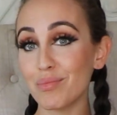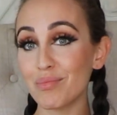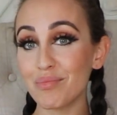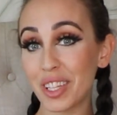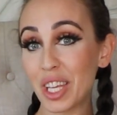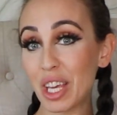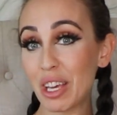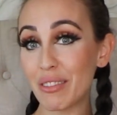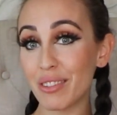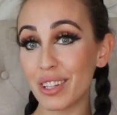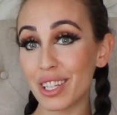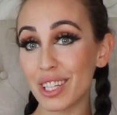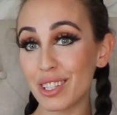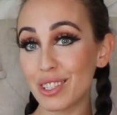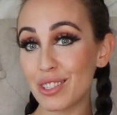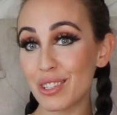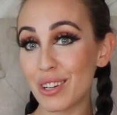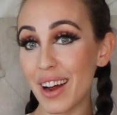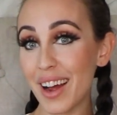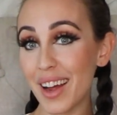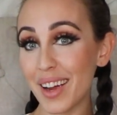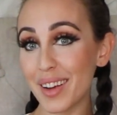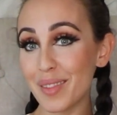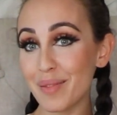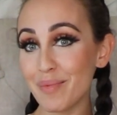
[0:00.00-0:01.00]
Give it a
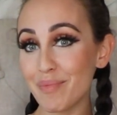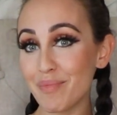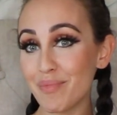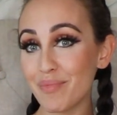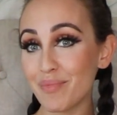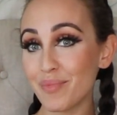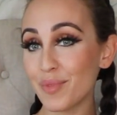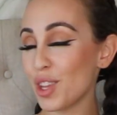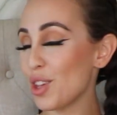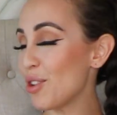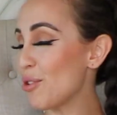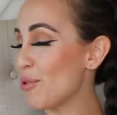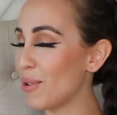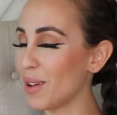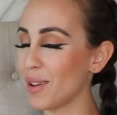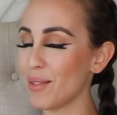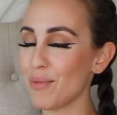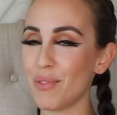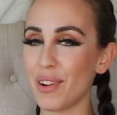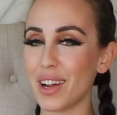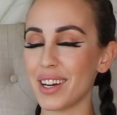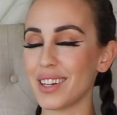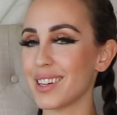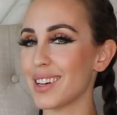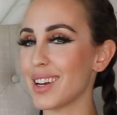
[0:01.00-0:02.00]
try. You can
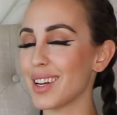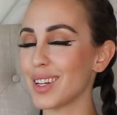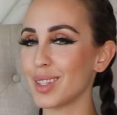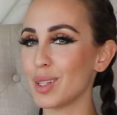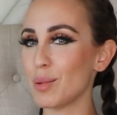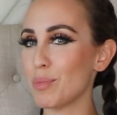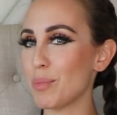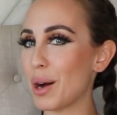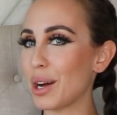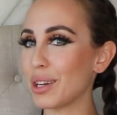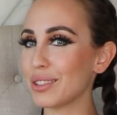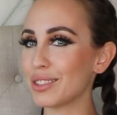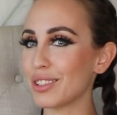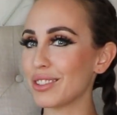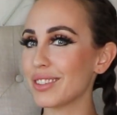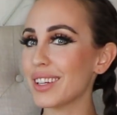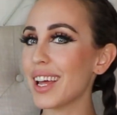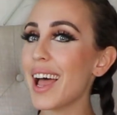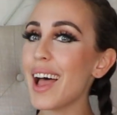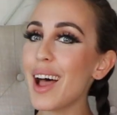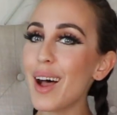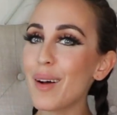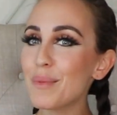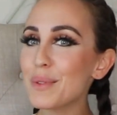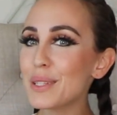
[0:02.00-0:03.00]
find a neti pot on
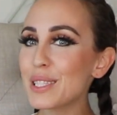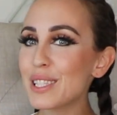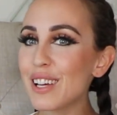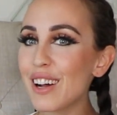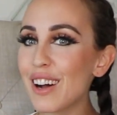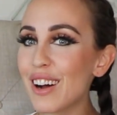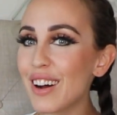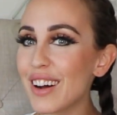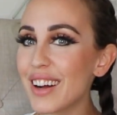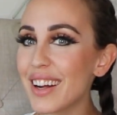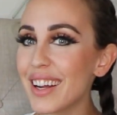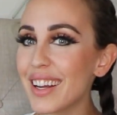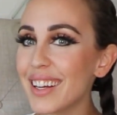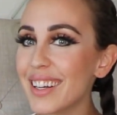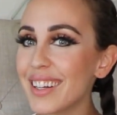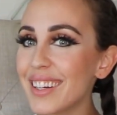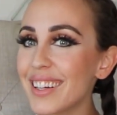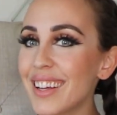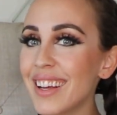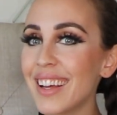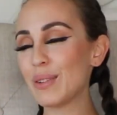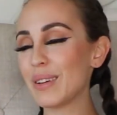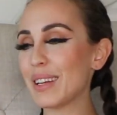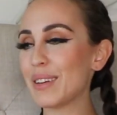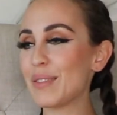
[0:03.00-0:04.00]
Amazon,
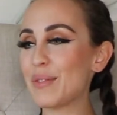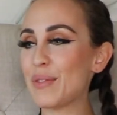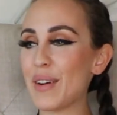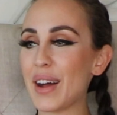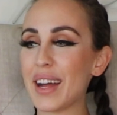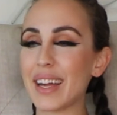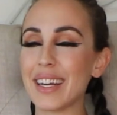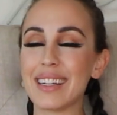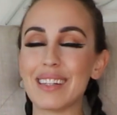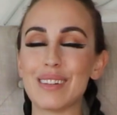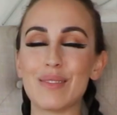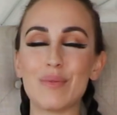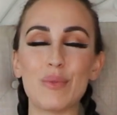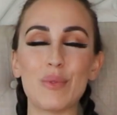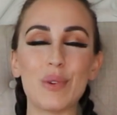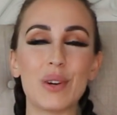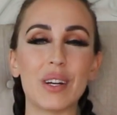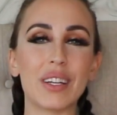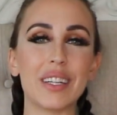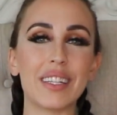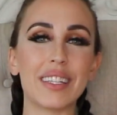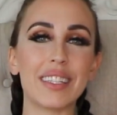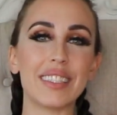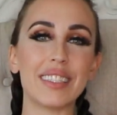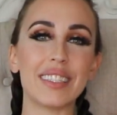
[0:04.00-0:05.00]
you can find
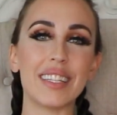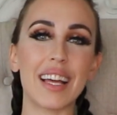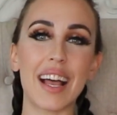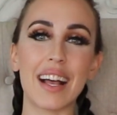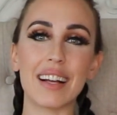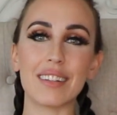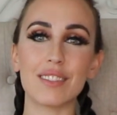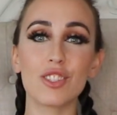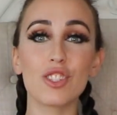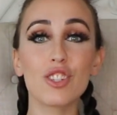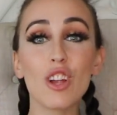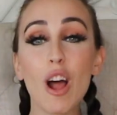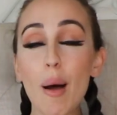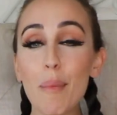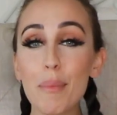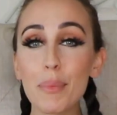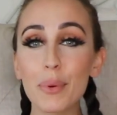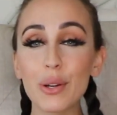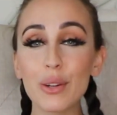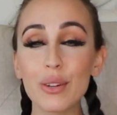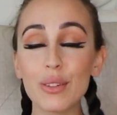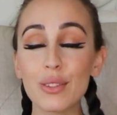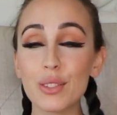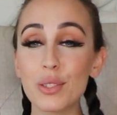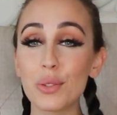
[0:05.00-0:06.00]
one at
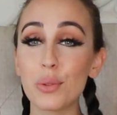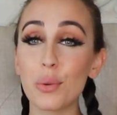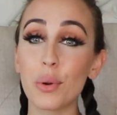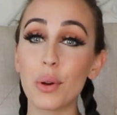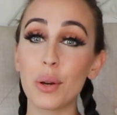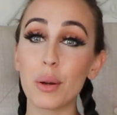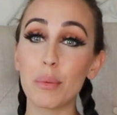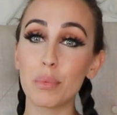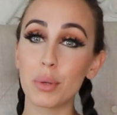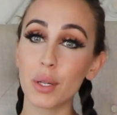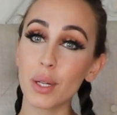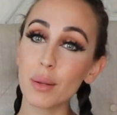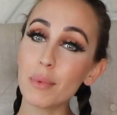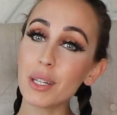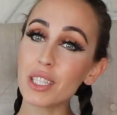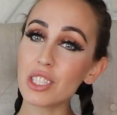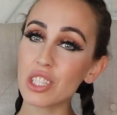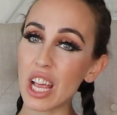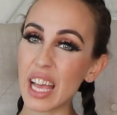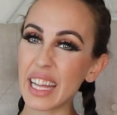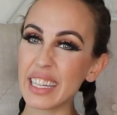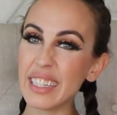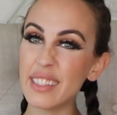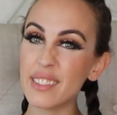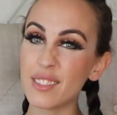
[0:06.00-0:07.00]
Shoppers or pretty much
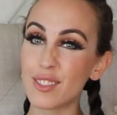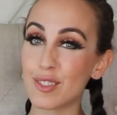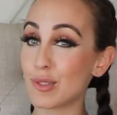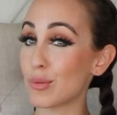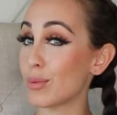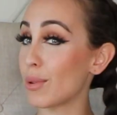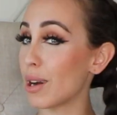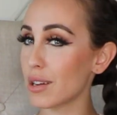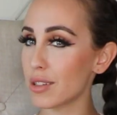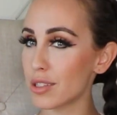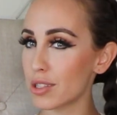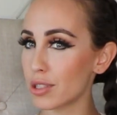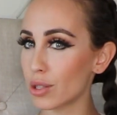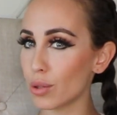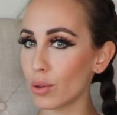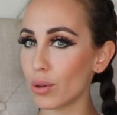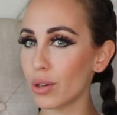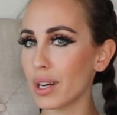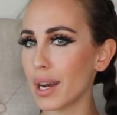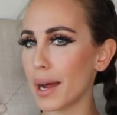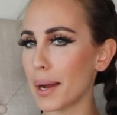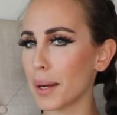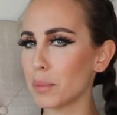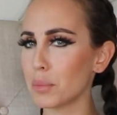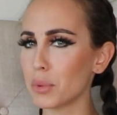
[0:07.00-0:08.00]
any drugstore,
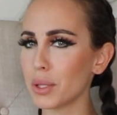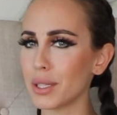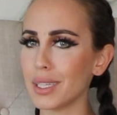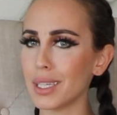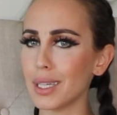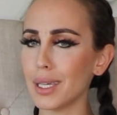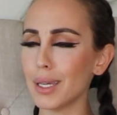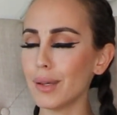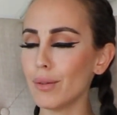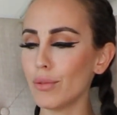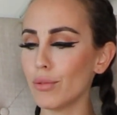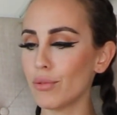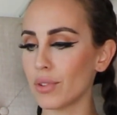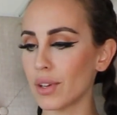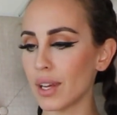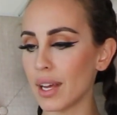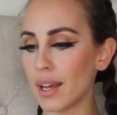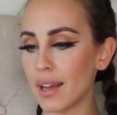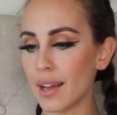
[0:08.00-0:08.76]
I believe.